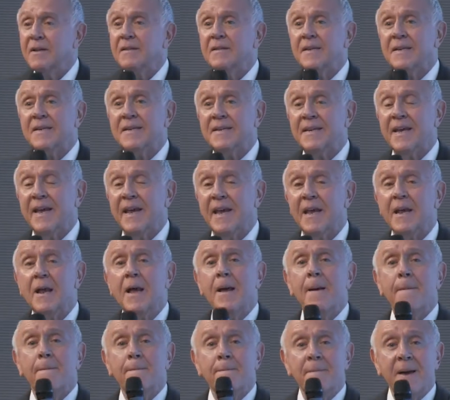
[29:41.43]
to say
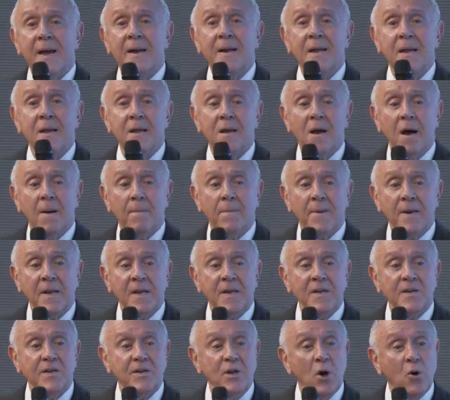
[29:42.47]
many
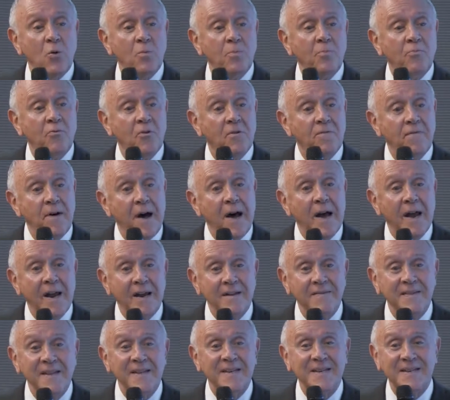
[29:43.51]
companies don't
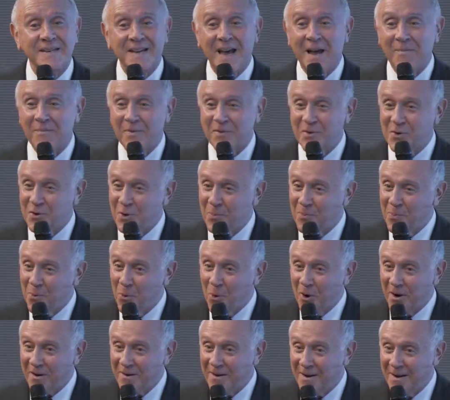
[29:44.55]
provide this type of
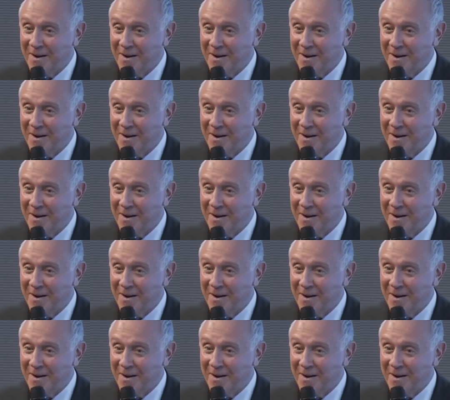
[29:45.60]
support.